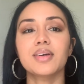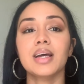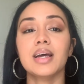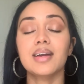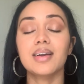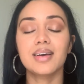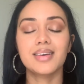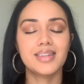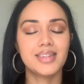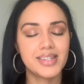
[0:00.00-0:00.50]
And
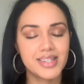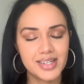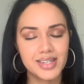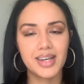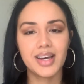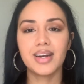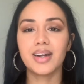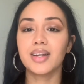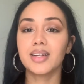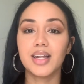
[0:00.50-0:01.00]
I did
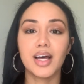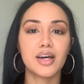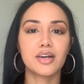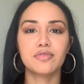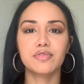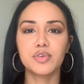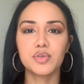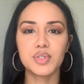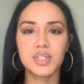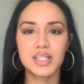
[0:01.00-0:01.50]
get a lot of
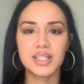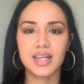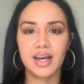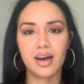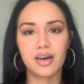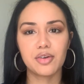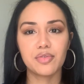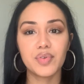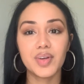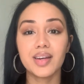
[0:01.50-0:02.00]
uses out
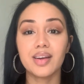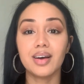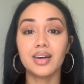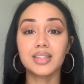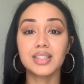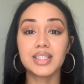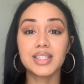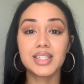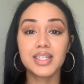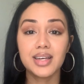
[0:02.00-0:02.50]
of it
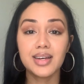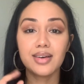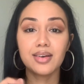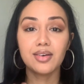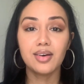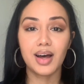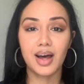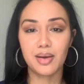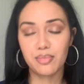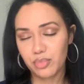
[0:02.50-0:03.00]

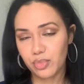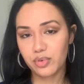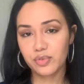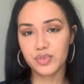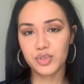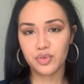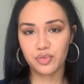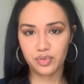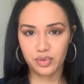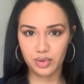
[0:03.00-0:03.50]
until I moved
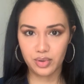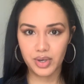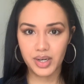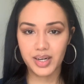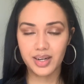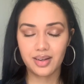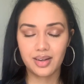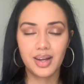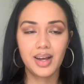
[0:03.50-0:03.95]
to Florida,